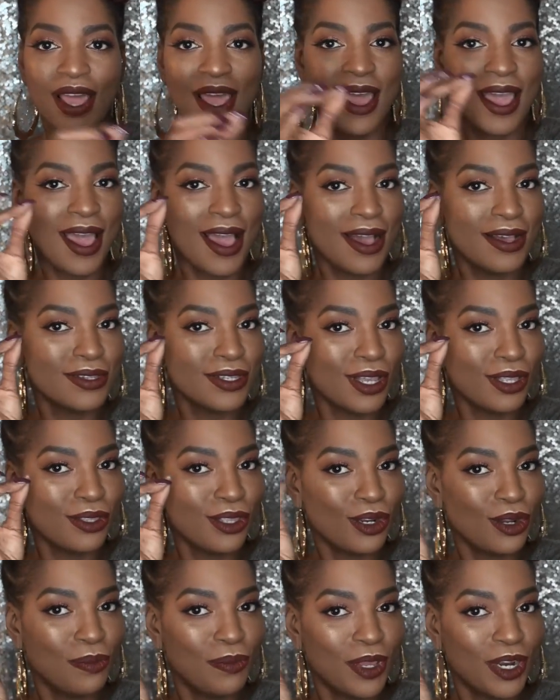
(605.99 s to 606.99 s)
as a
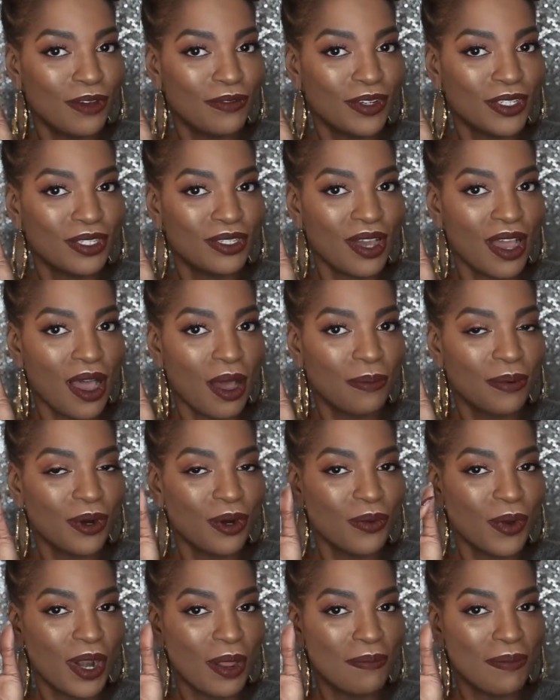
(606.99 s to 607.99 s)
little bit of a topper
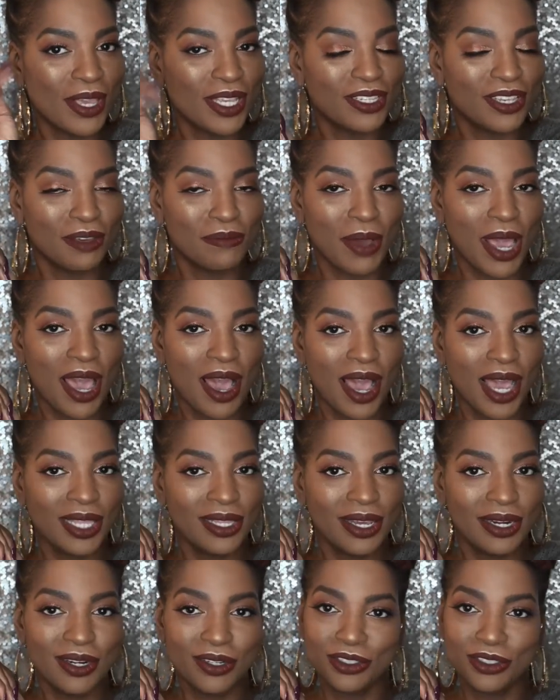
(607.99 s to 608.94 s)
when I'm mixing my highlighters,